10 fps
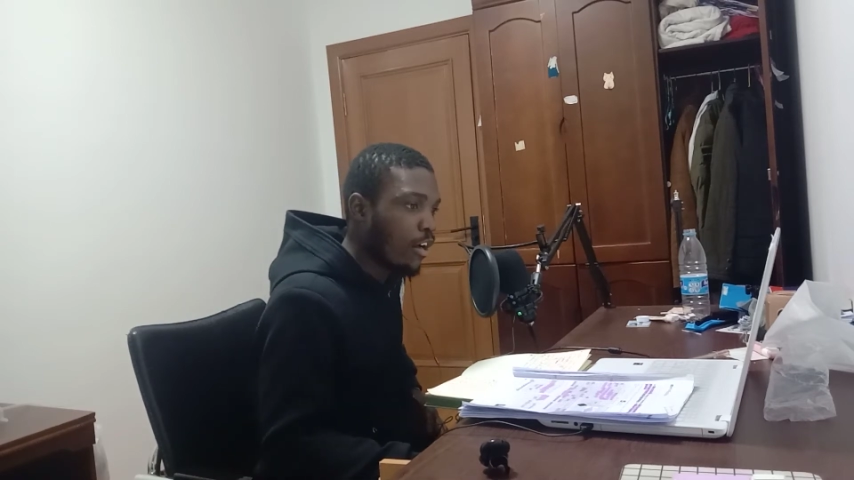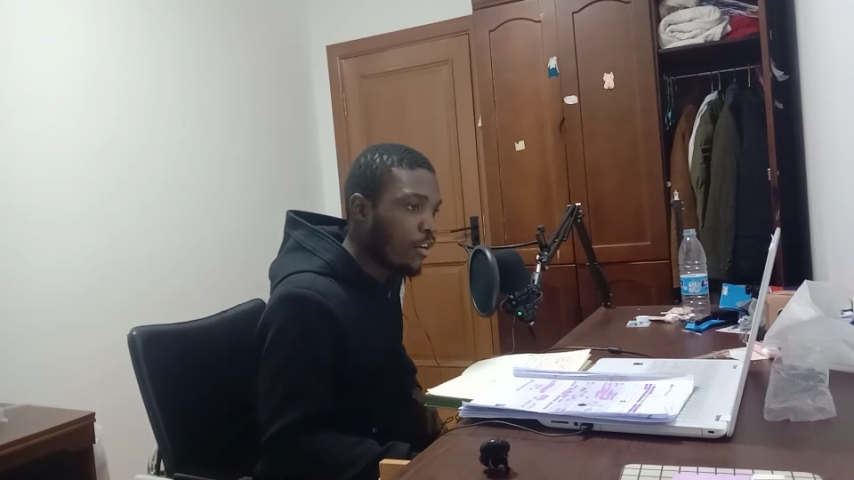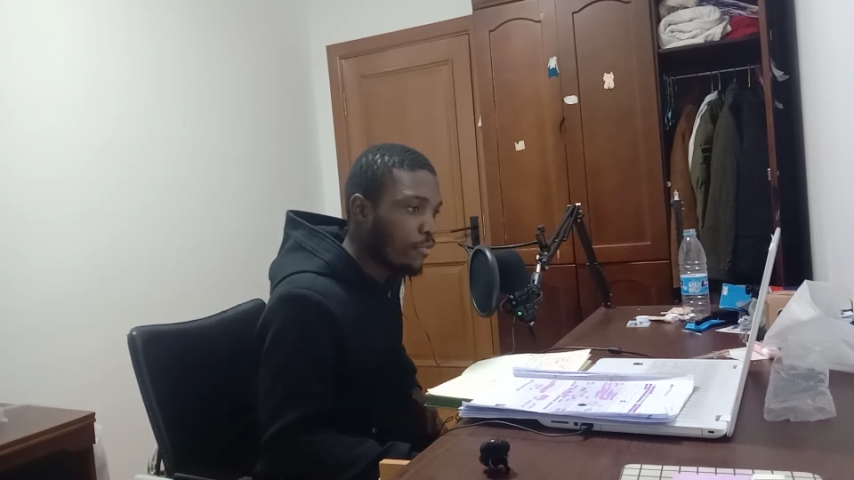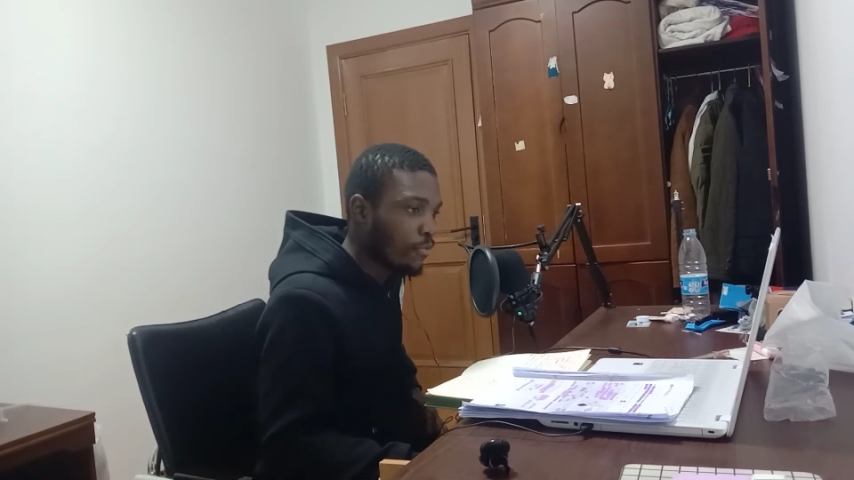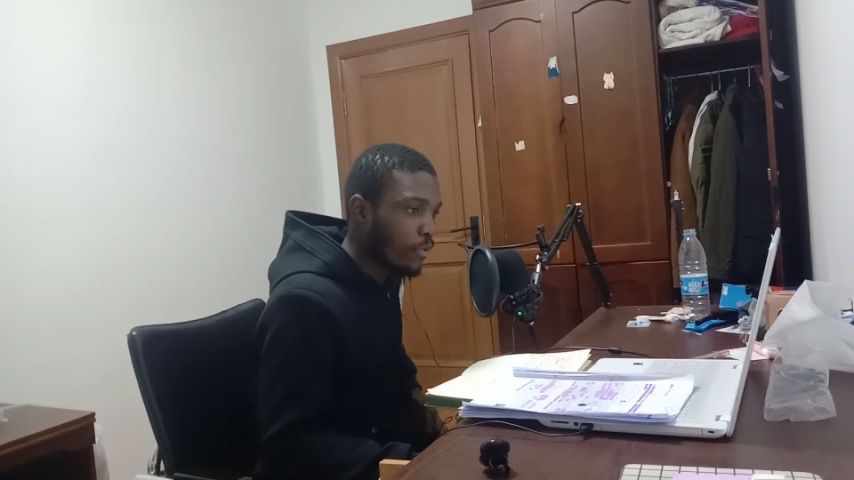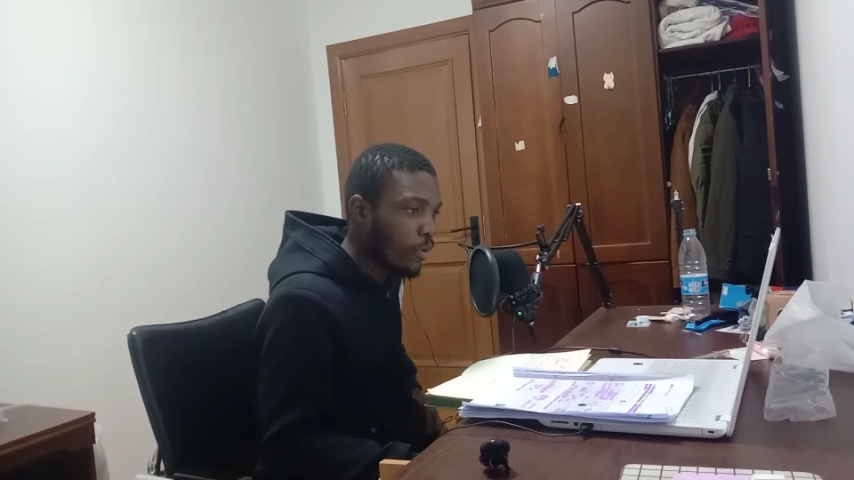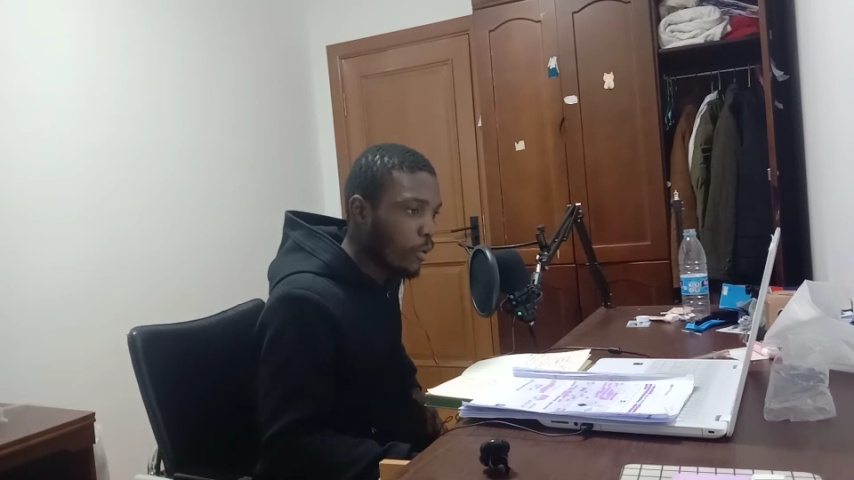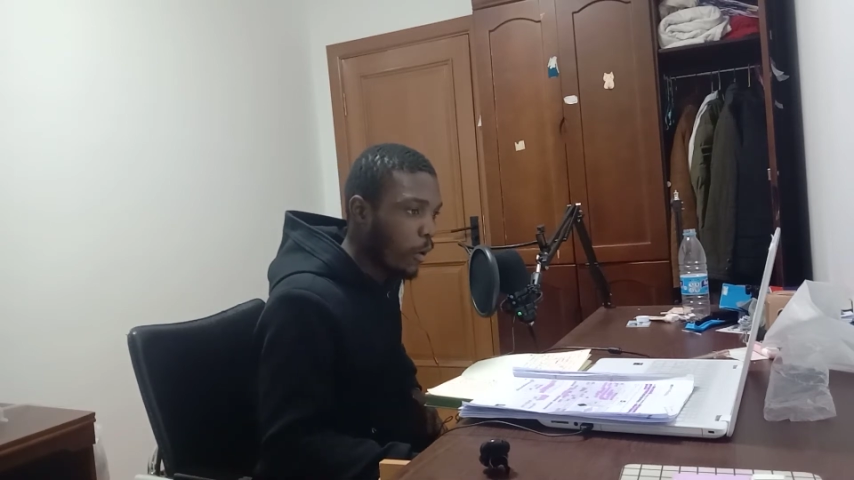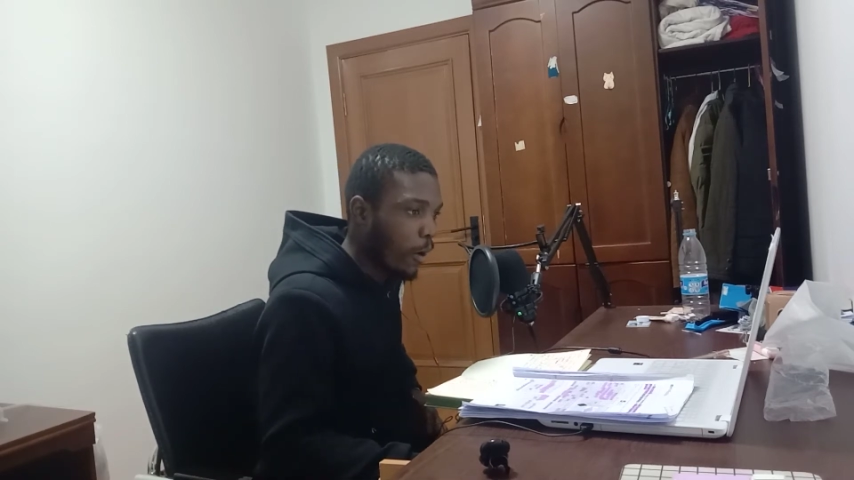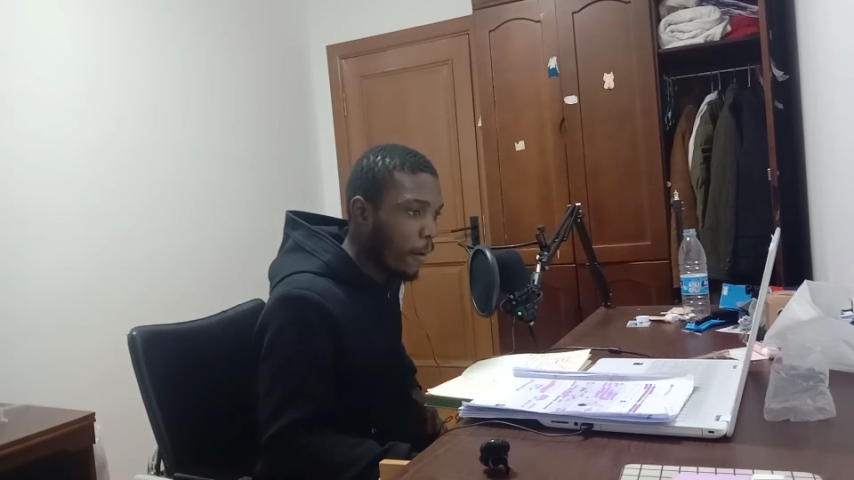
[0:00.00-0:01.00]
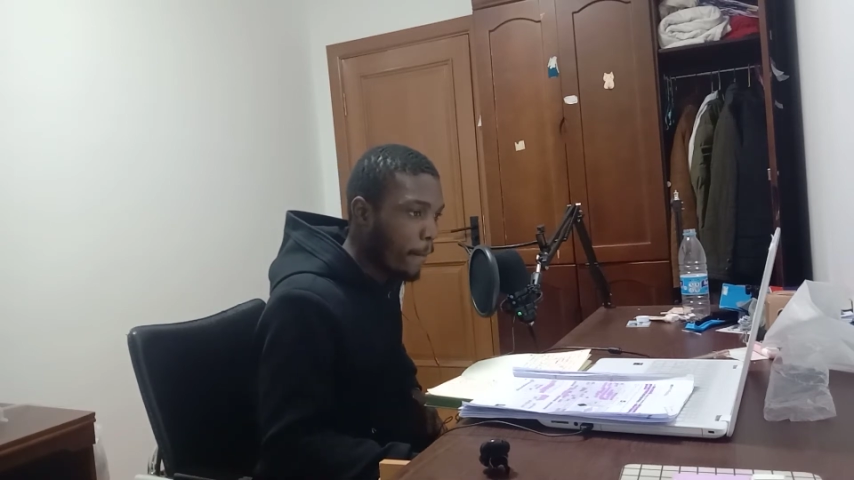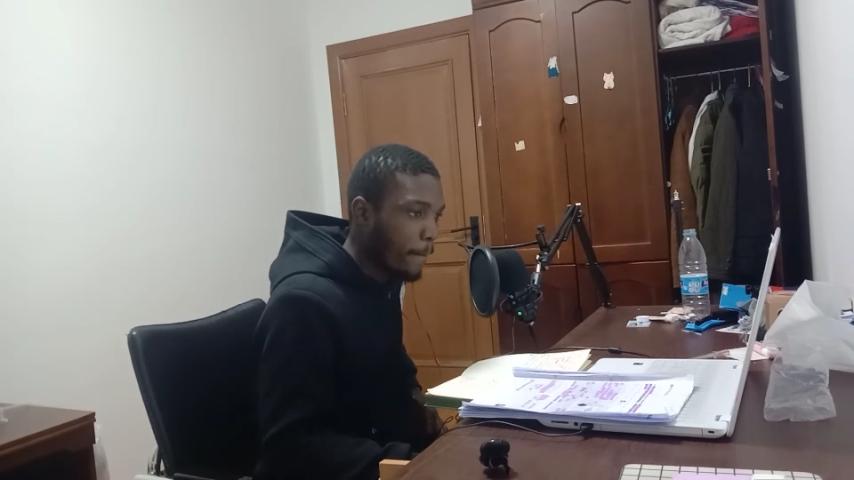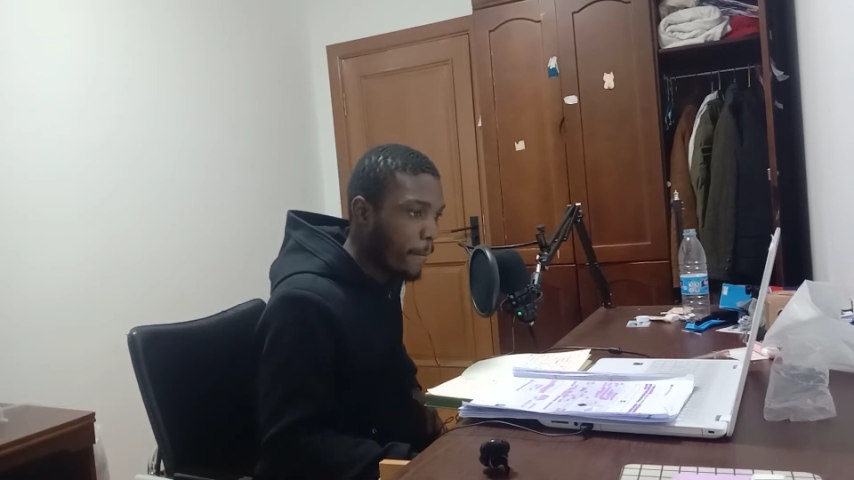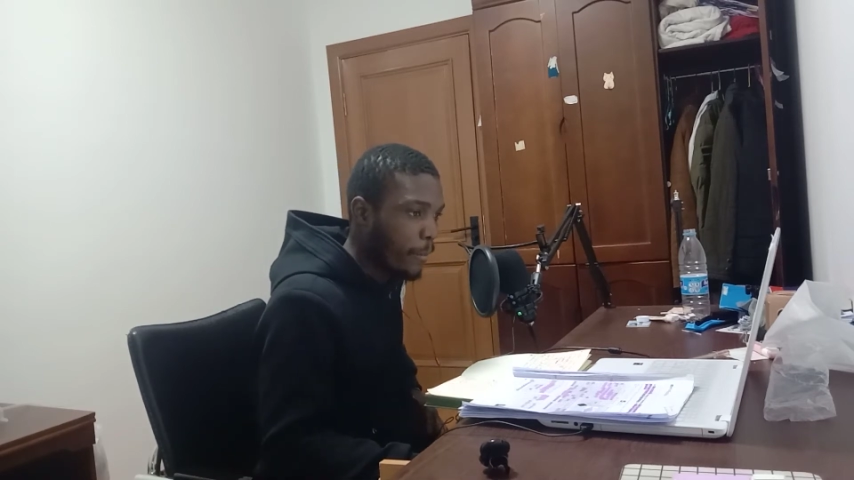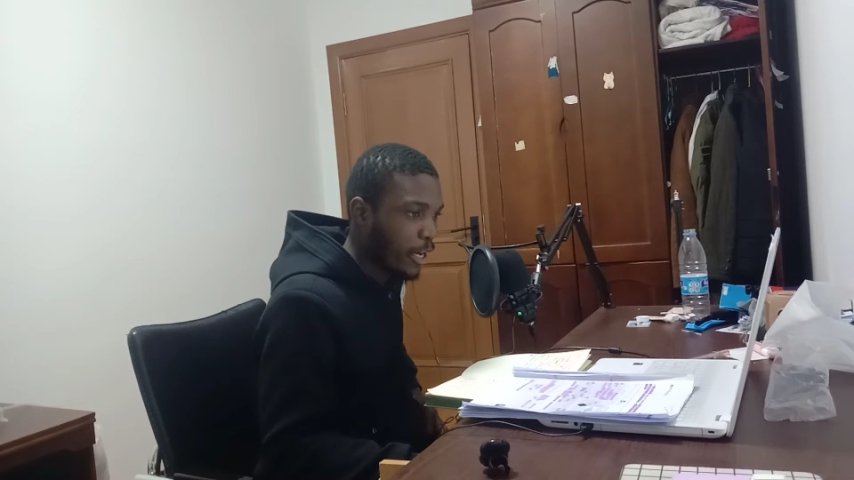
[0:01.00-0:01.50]
4
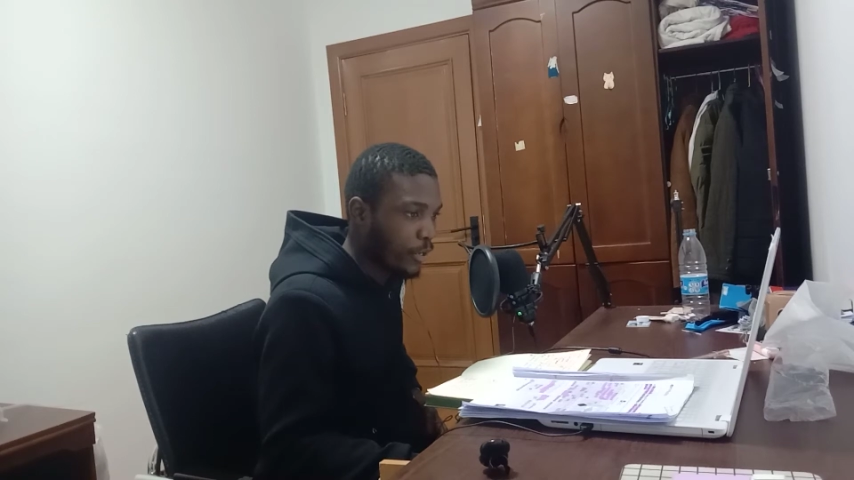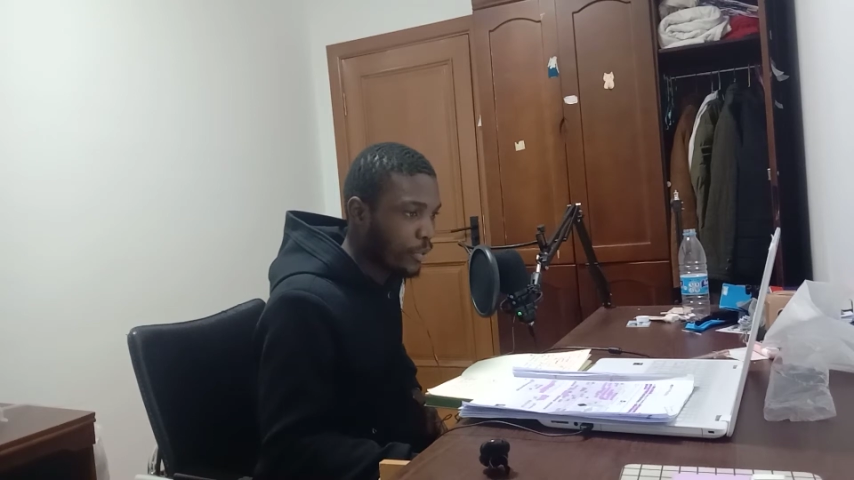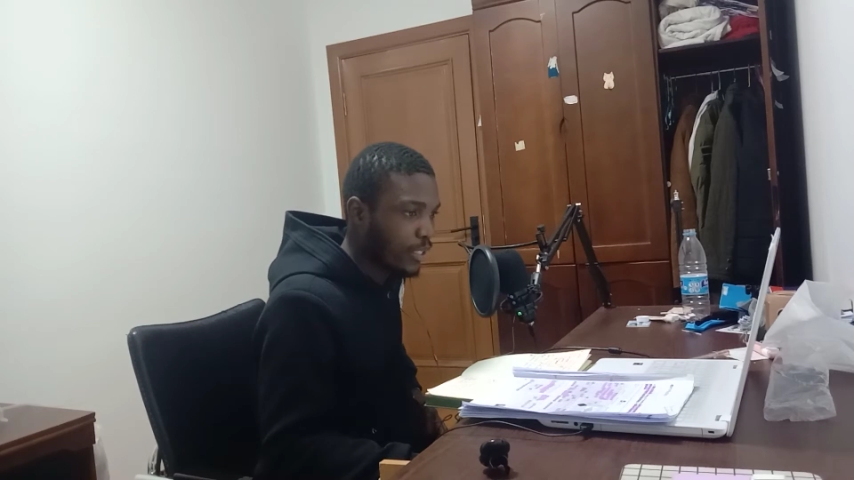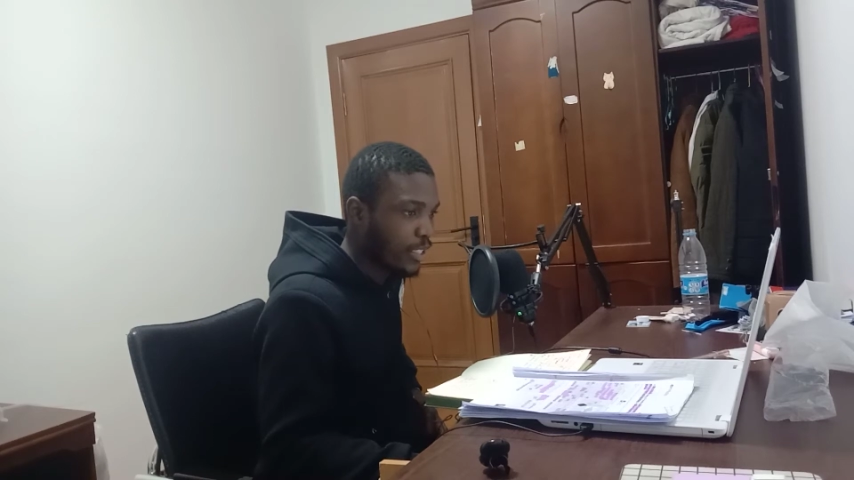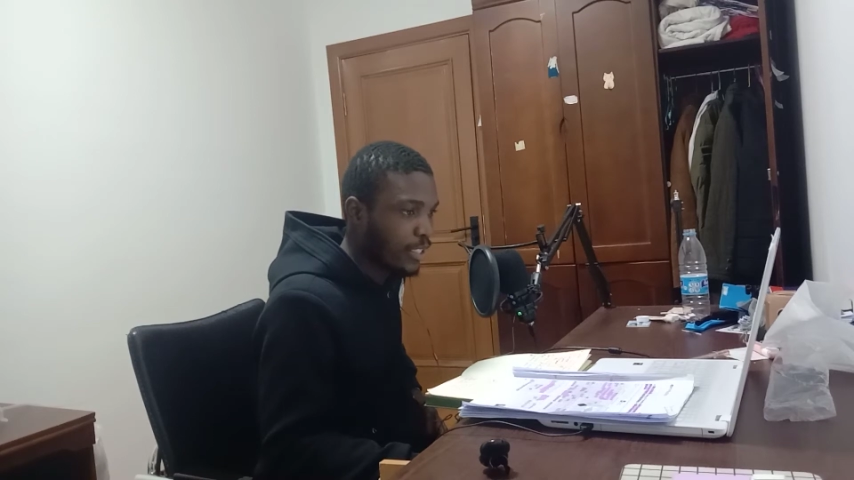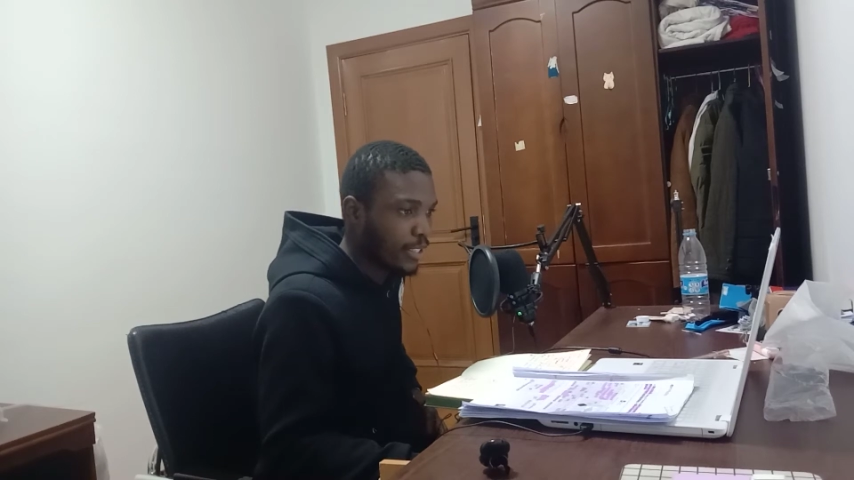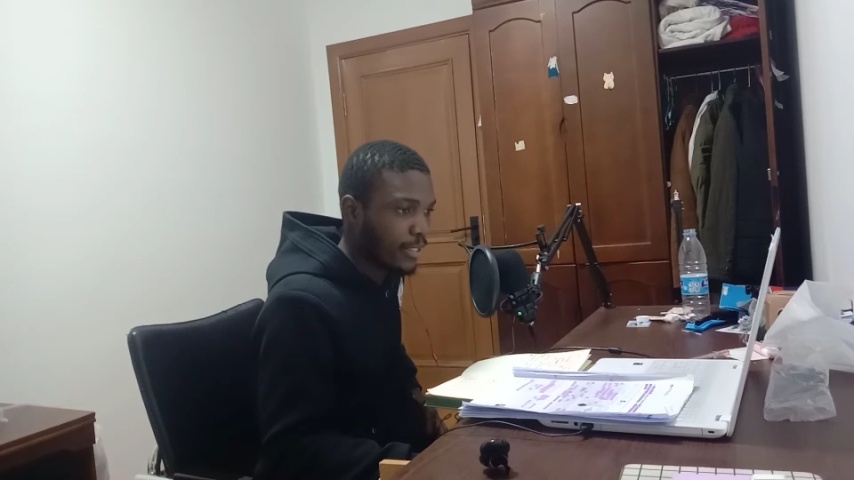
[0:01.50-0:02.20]
pyrolytic